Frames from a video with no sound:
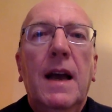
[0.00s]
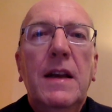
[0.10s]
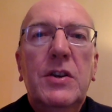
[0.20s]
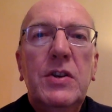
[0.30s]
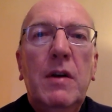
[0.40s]

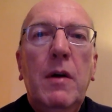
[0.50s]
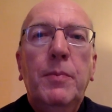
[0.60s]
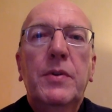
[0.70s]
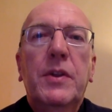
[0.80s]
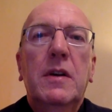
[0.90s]
And it just
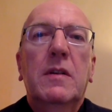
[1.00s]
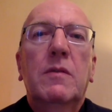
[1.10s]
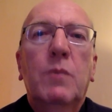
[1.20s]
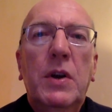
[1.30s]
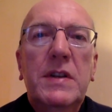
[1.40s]
happened
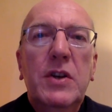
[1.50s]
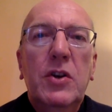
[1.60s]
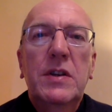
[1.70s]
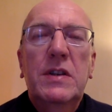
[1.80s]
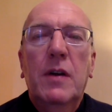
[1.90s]
that when I
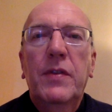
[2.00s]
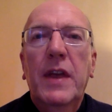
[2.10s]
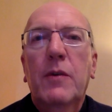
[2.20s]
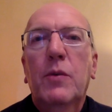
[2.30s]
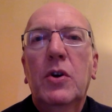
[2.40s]
turned it on,
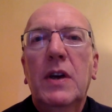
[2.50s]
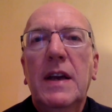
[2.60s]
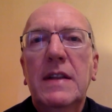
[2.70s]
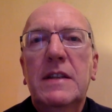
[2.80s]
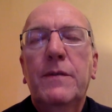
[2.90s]
they were
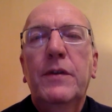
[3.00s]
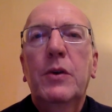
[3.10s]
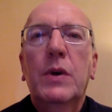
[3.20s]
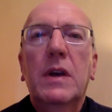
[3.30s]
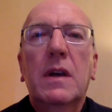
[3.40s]

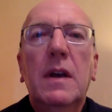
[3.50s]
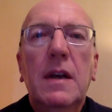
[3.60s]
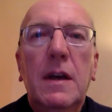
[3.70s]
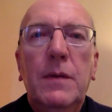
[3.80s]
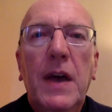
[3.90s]
interviewing
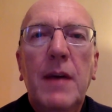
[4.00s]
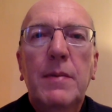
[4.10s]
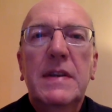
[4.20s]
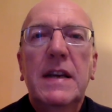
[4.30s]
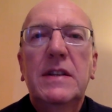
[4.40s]
a
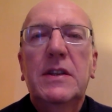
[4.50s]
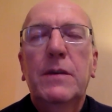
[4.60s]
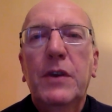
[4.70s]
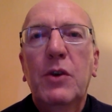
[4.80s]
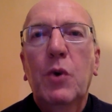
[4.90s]
famous
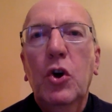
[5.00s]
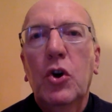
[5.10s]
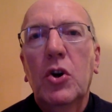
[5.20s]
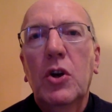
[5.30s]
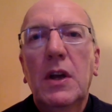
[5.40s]

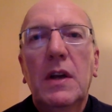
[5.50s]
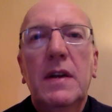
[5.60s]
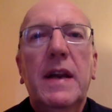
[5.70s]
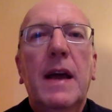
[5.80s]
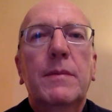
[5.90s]
interviewer
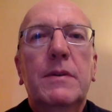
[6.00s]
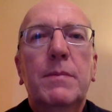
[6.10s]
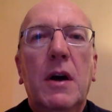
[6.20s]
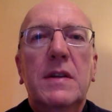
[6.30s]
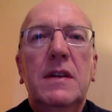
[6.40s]
named
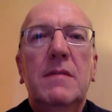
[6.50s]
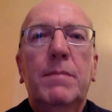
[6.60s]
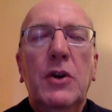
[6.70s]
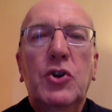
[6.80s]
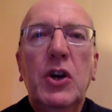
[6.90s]
Martin
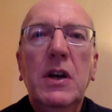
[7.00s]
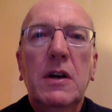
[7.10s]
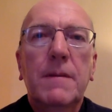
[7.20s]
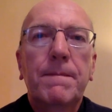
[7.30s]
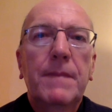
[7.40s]

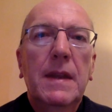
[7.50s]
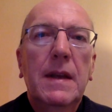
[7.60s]
Bashir.